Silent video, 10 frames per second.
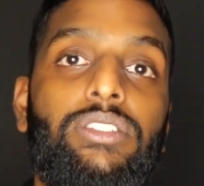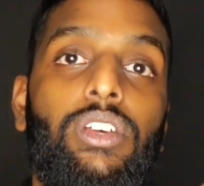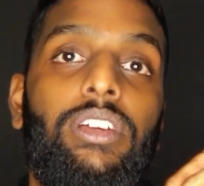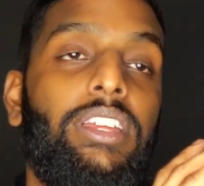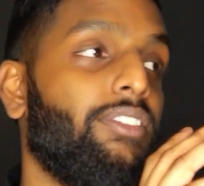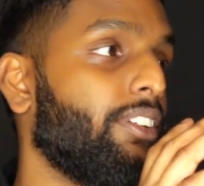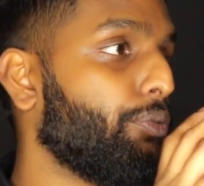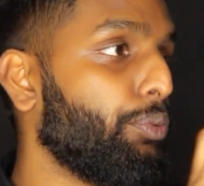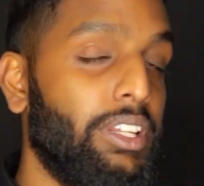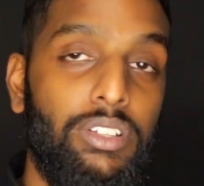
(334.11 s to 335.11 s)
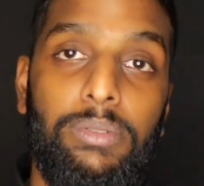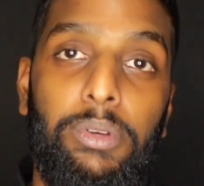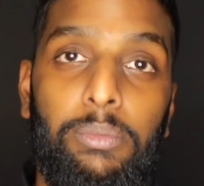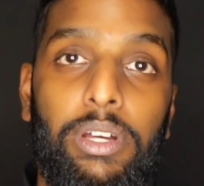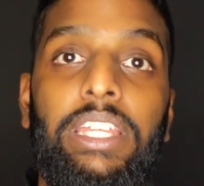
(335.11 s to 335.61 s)
So even if we lose a
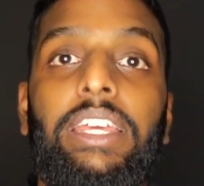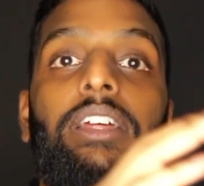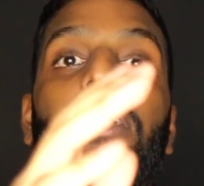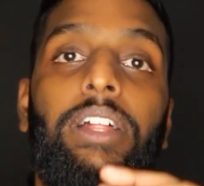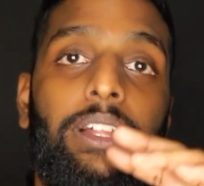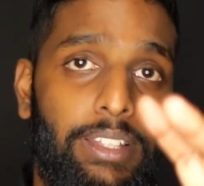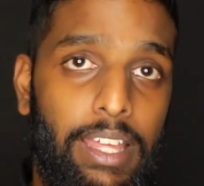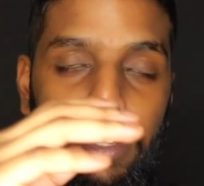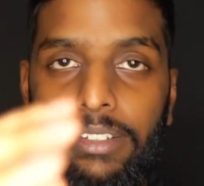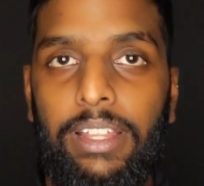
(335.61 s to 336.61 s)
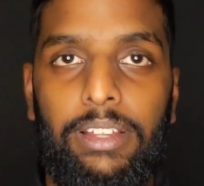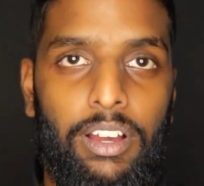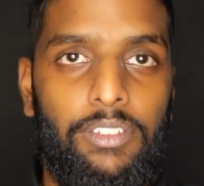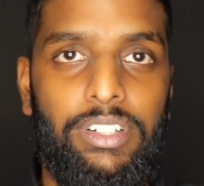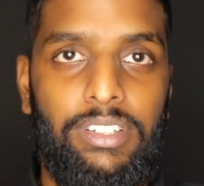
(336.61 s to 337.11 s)
bit of money here, they're
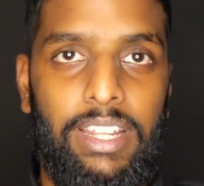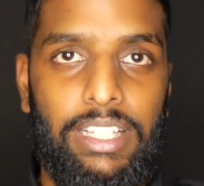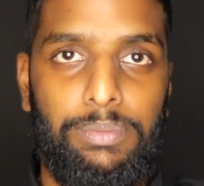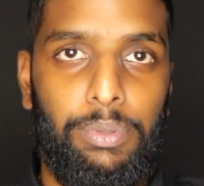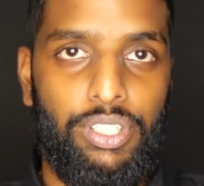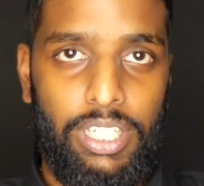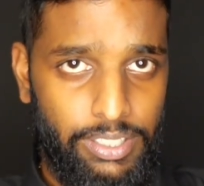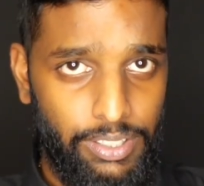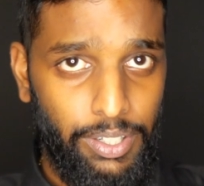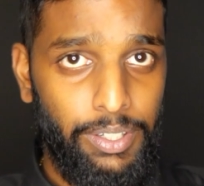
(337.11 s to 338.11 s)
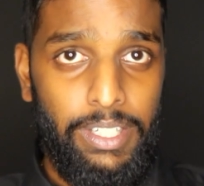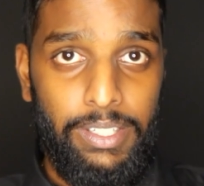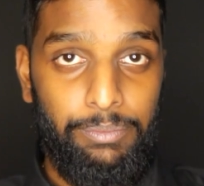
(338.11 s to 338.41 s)
covered in the next project, you know.